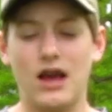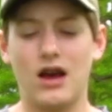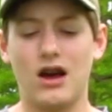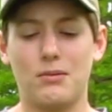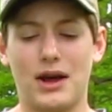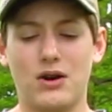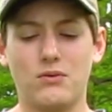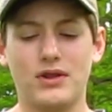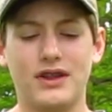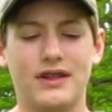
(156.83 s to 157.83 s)
I don't
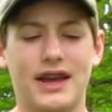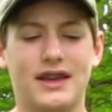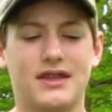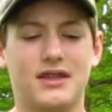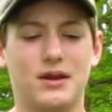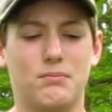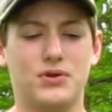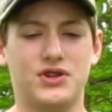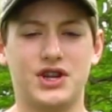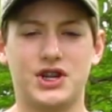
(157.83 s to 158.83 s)
really like the
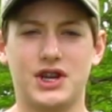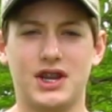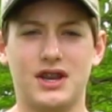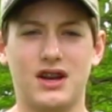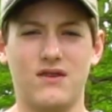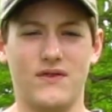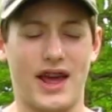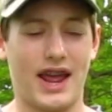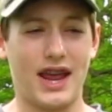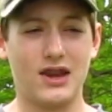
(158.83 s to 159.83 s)
position of the
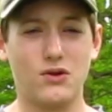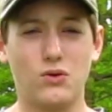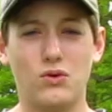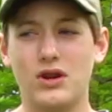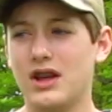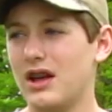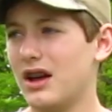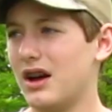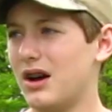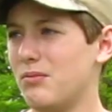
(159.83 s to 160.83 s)
handle.
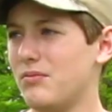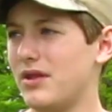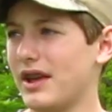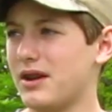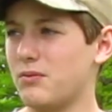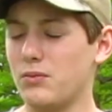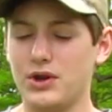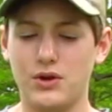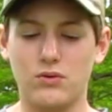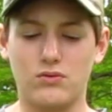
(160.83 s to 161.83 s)
Like
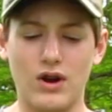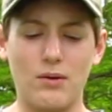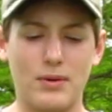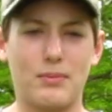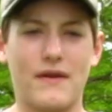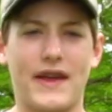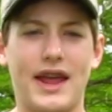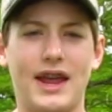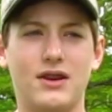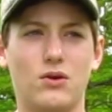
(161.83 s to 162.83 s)
when you grab it by the
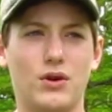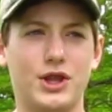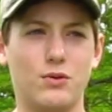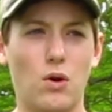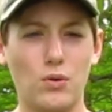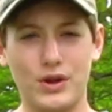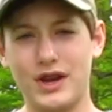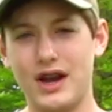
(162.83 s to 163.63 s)
handle and you hold it